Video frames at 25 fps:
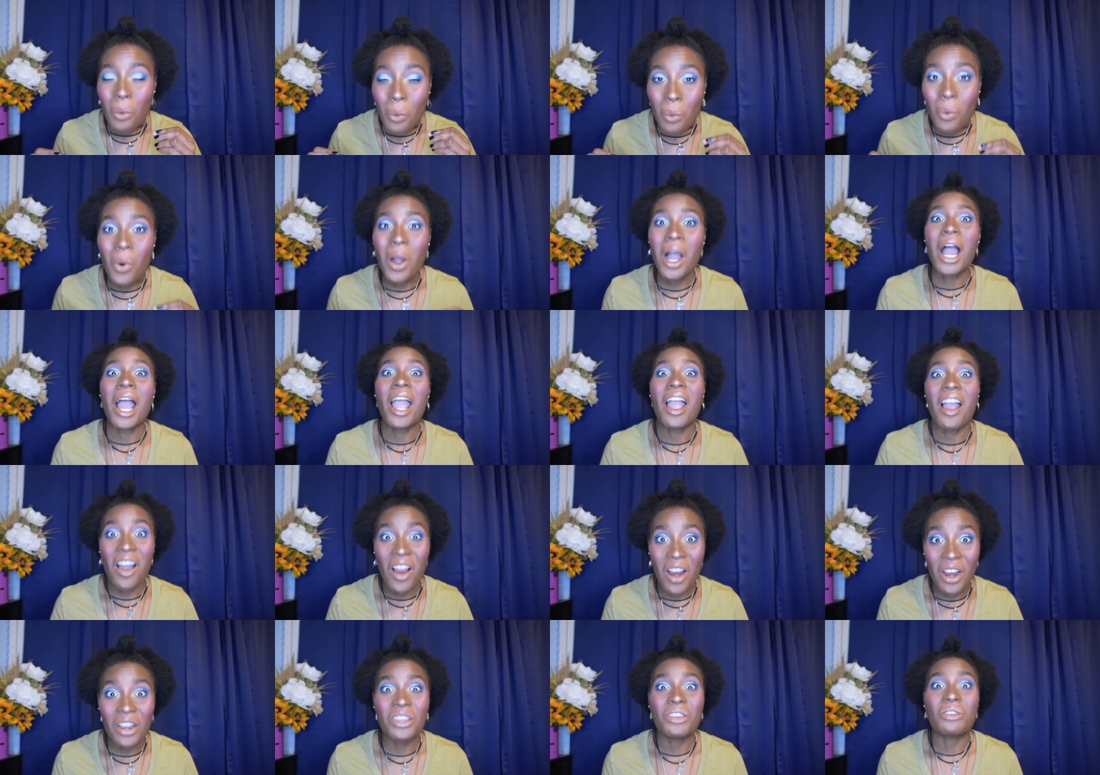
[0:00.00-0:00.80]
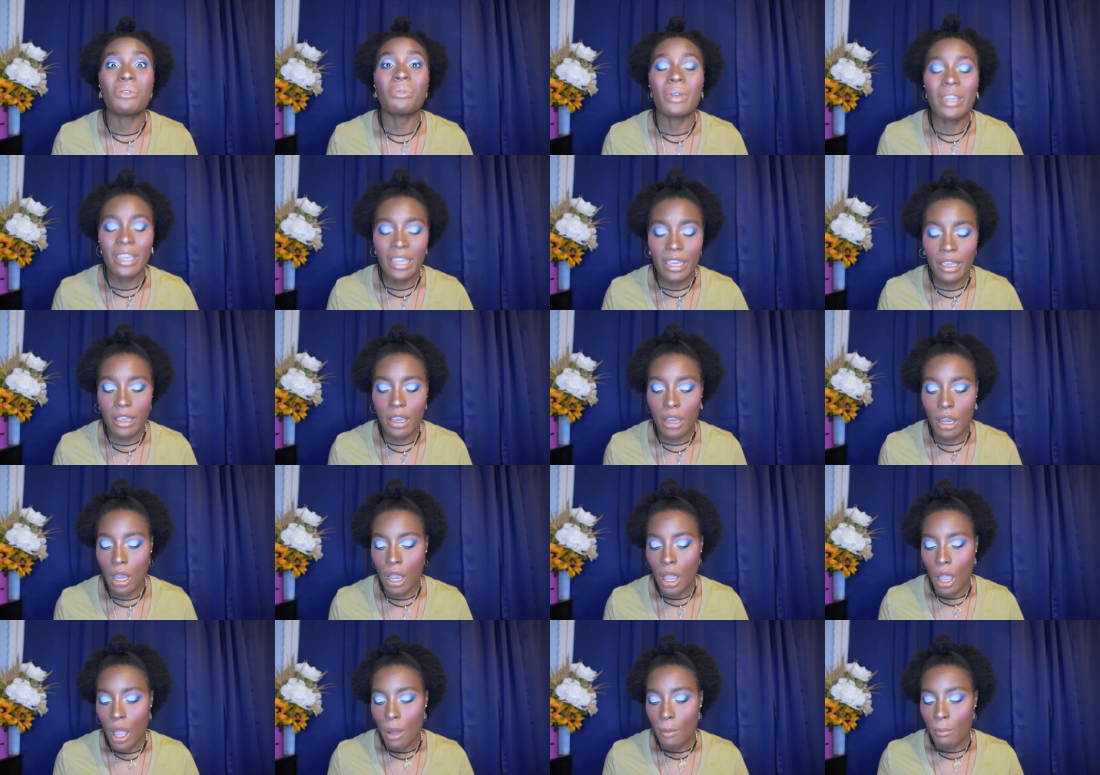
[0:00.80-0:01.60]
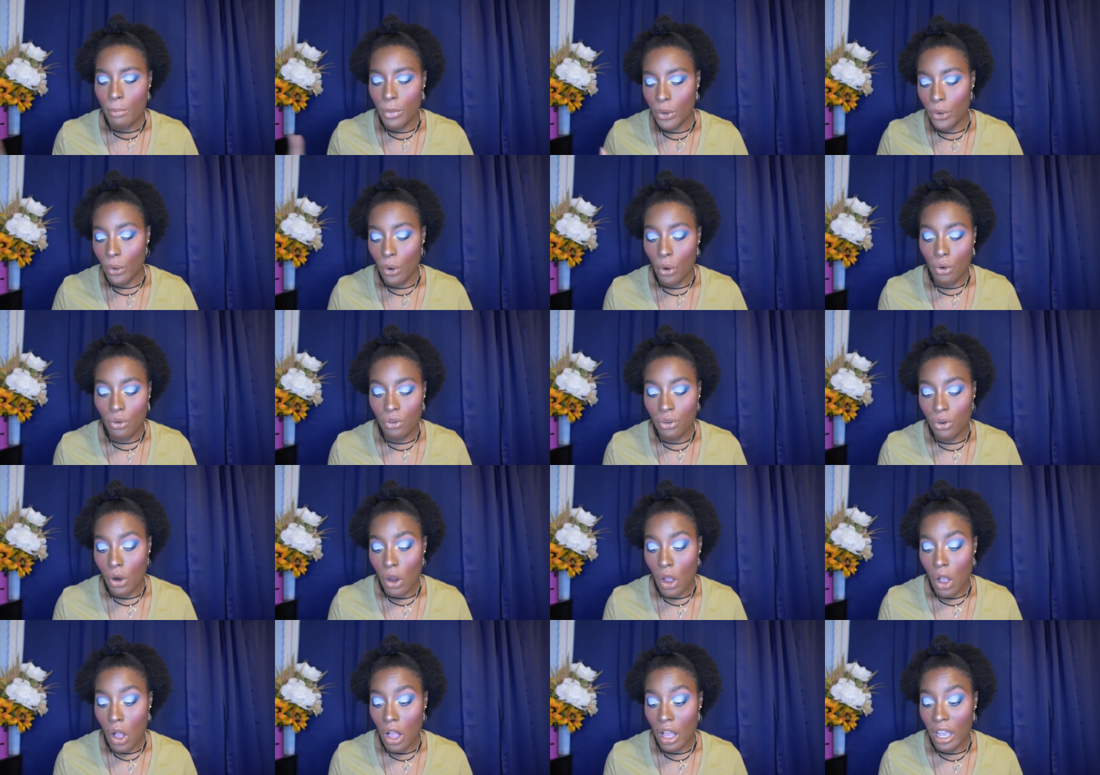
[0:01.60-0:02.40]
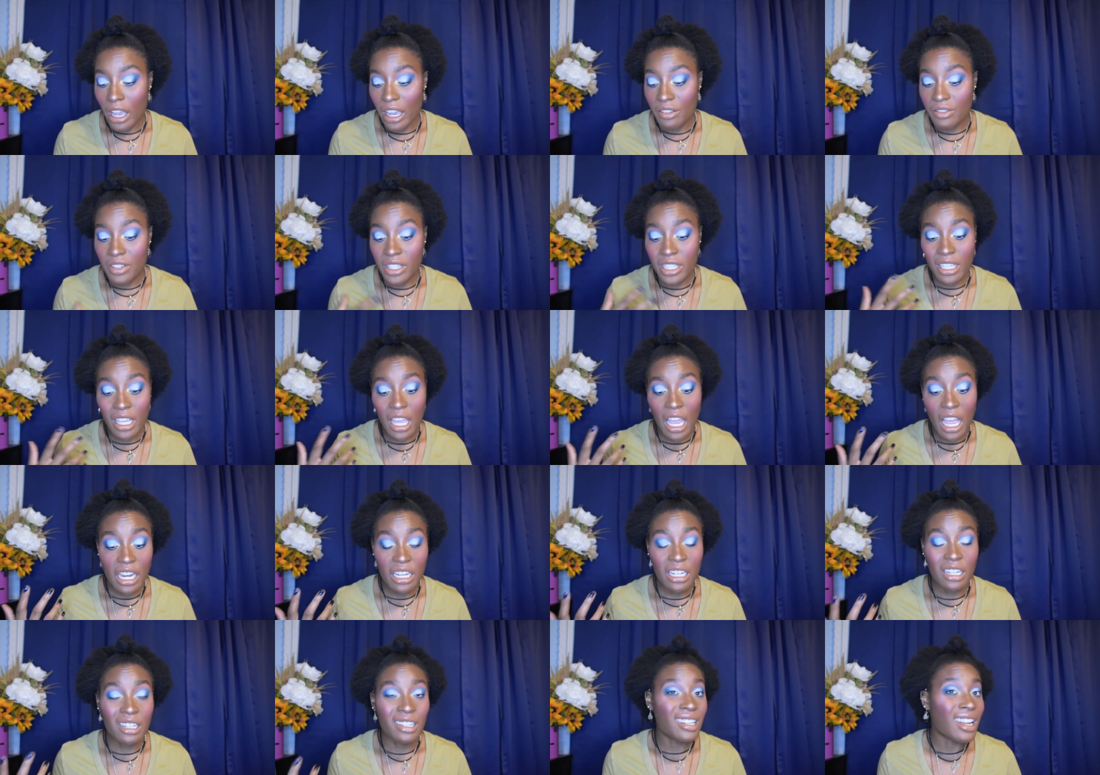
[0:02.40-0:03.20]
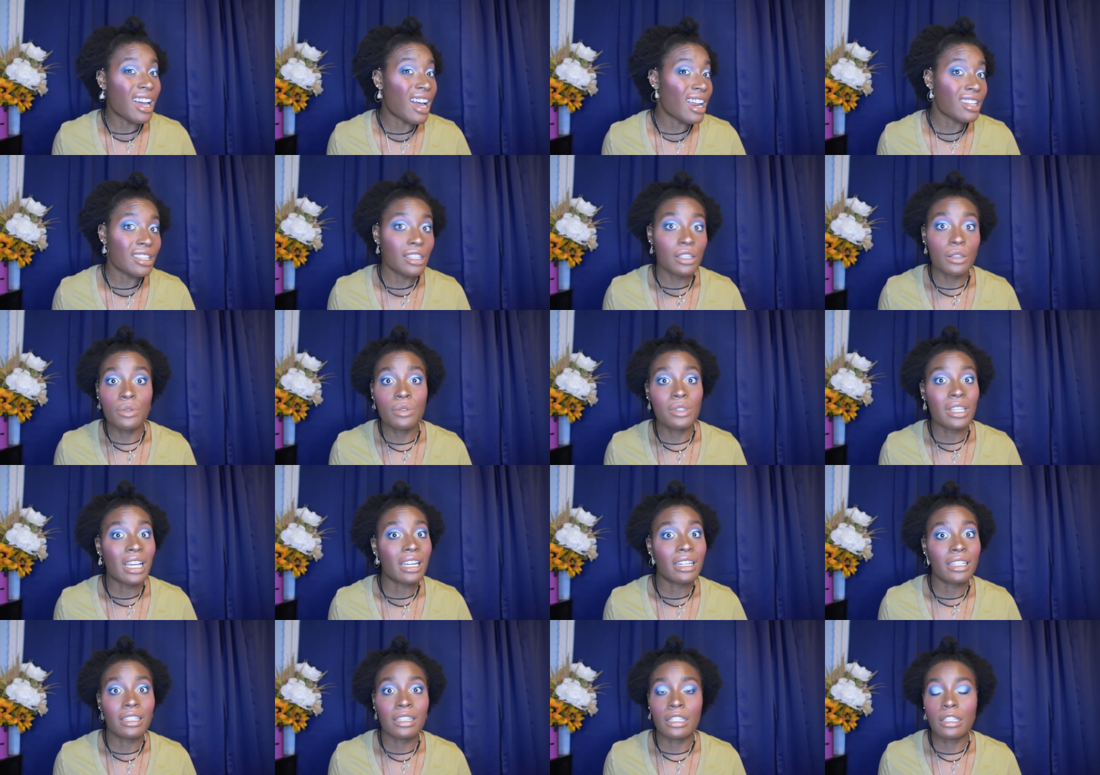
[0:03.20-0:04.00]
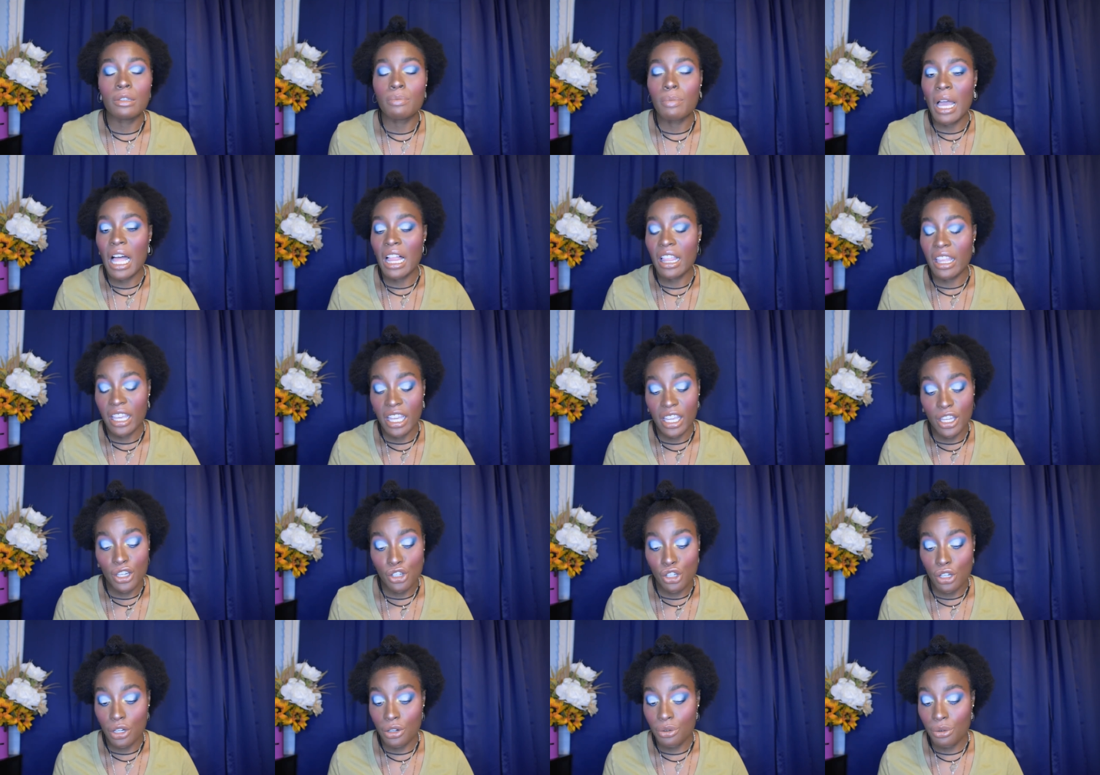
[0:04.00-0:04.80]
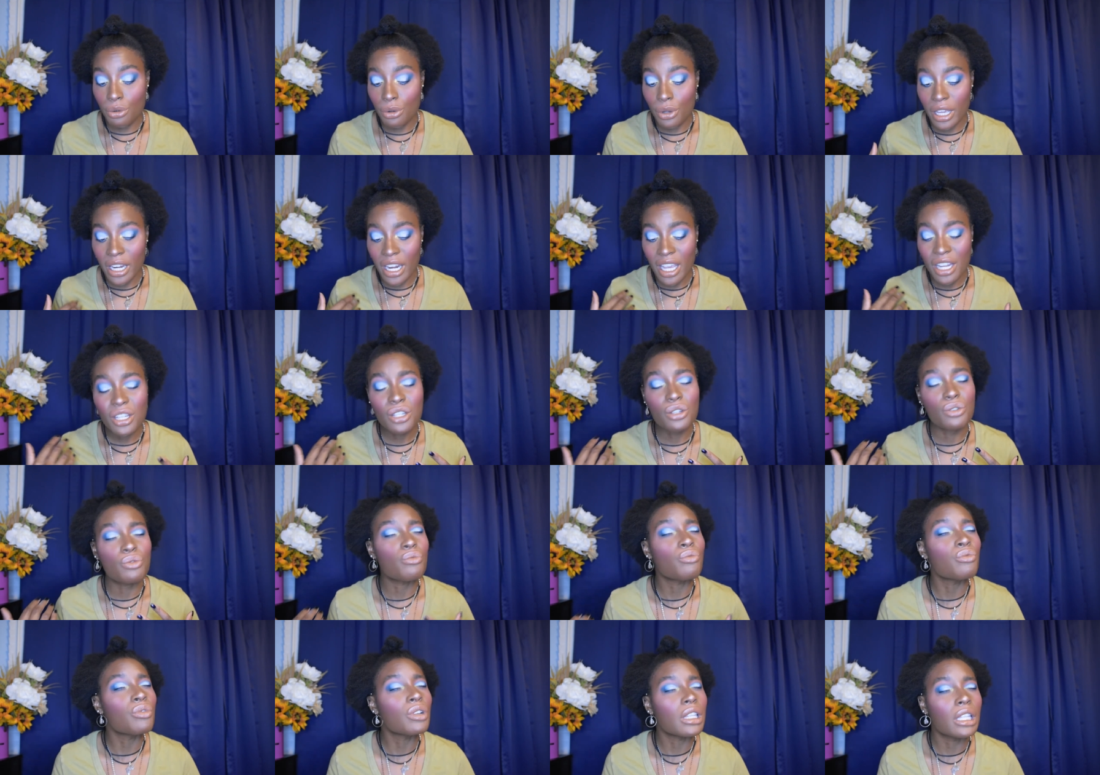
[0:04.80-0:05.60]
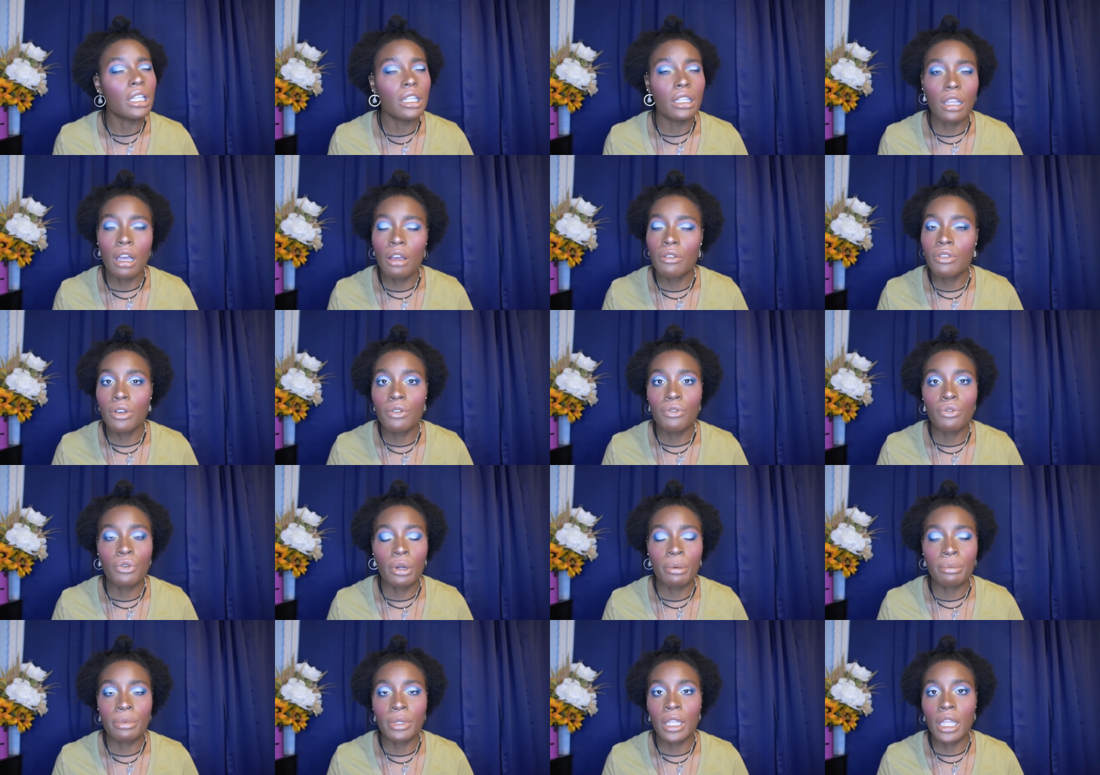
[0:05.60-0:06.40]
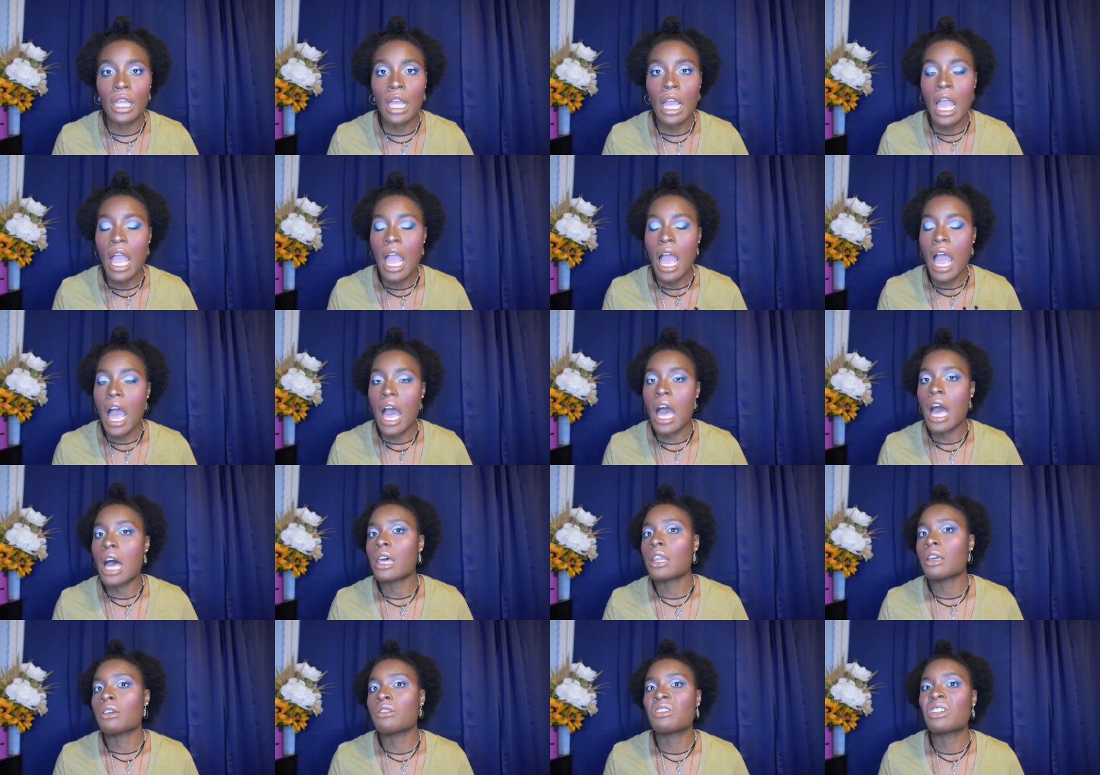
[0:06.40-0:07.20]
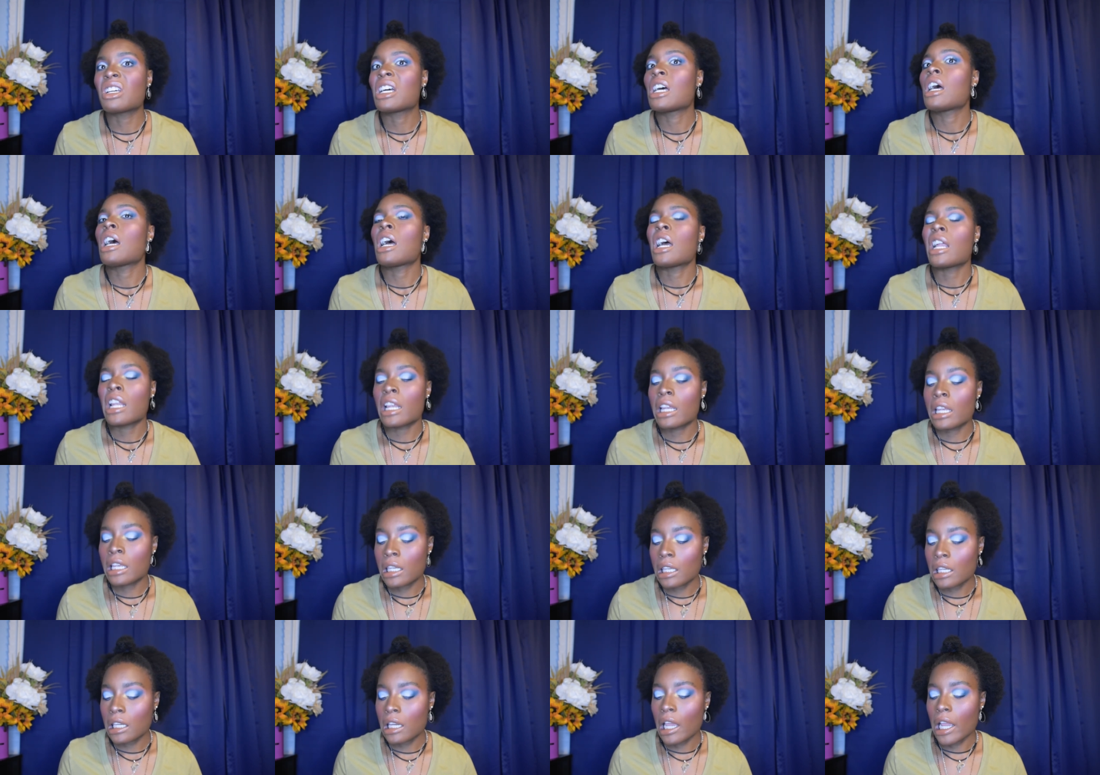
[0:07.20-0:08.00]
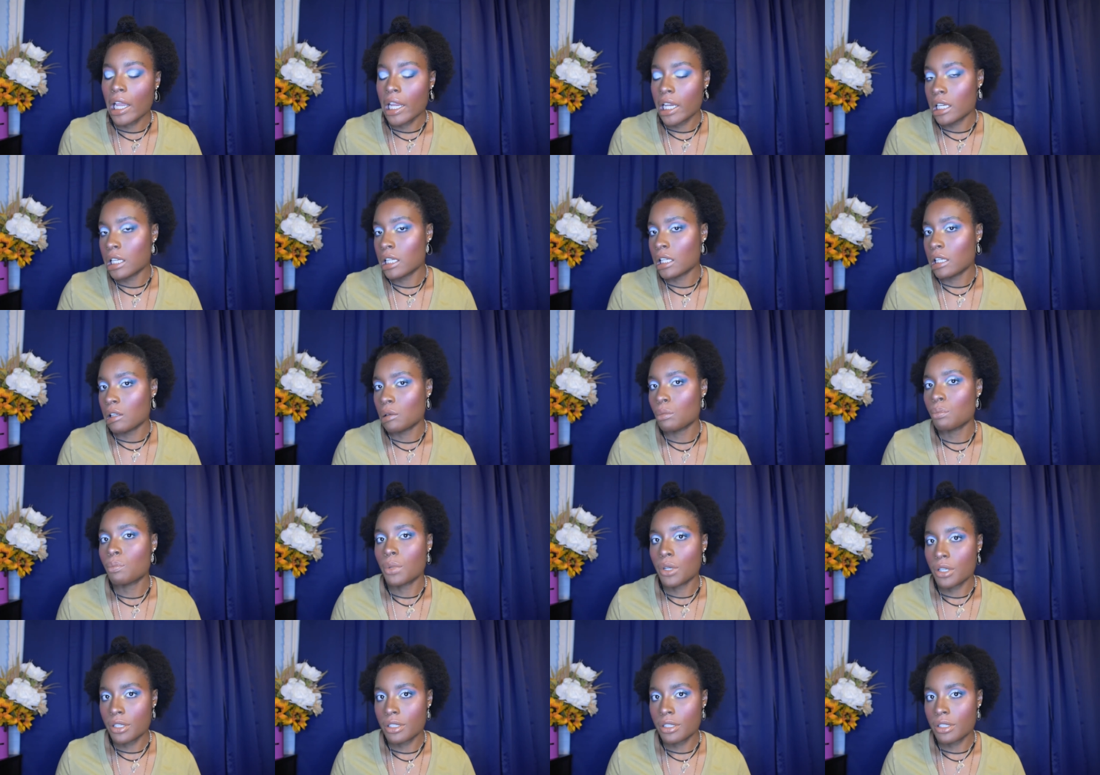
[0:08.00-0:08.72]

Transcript: why are you here but overall i've just gotten a lot of use out of this palette in general and i just really love the formula out of 90%